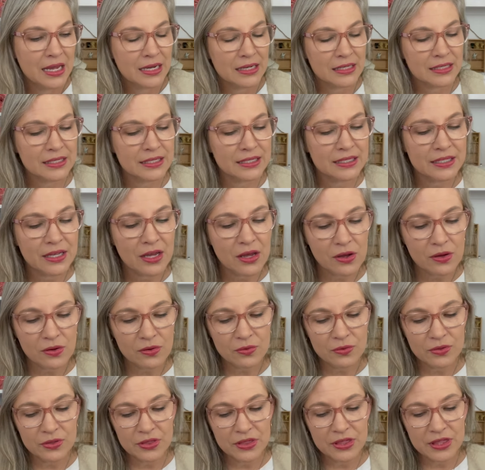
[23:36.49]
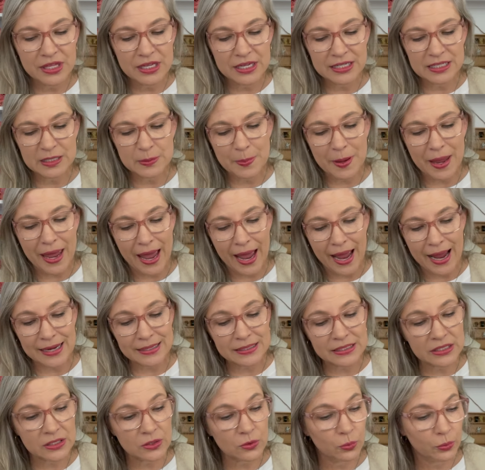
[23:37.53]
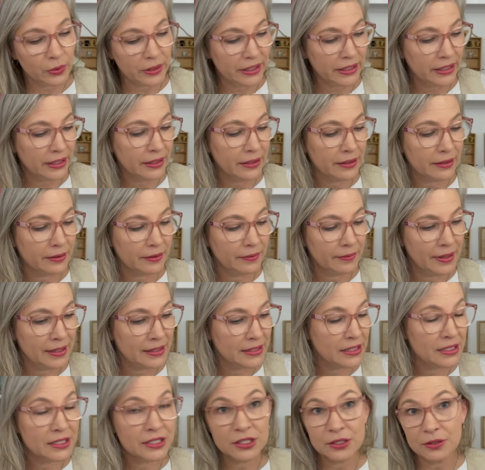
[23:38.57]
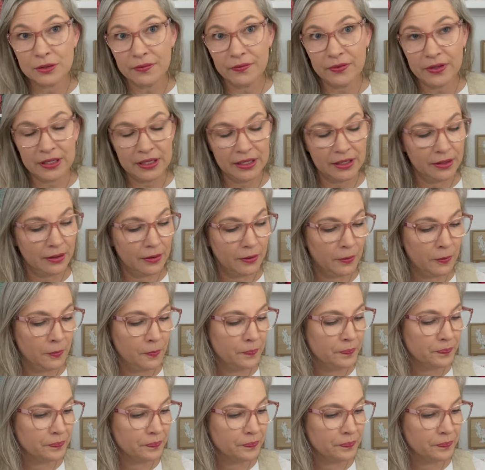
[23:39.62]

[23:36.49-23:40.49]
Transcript: So this past week, I didn't do a video.